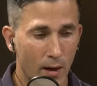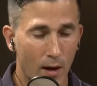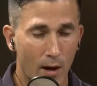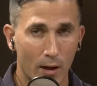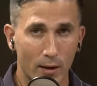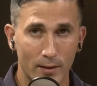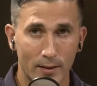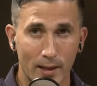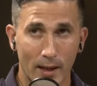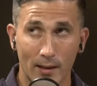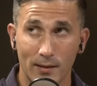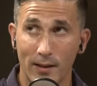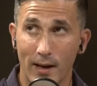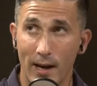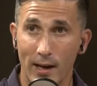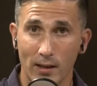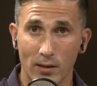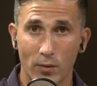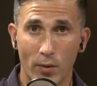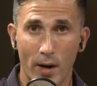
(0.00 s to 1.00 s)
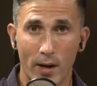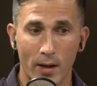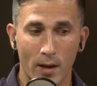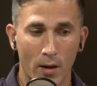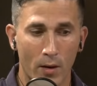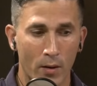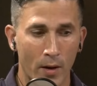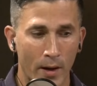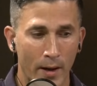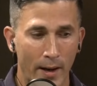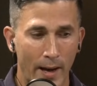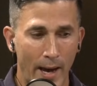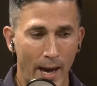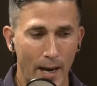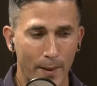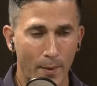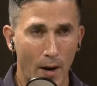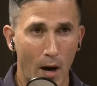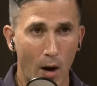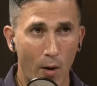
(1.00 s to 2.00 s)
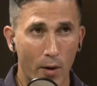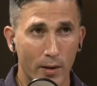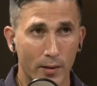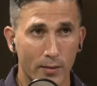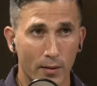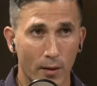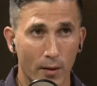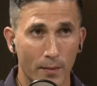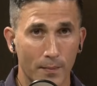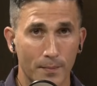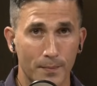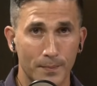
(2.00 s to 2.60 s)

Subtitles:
on TexAgs Radio. Adam, how are you, sir?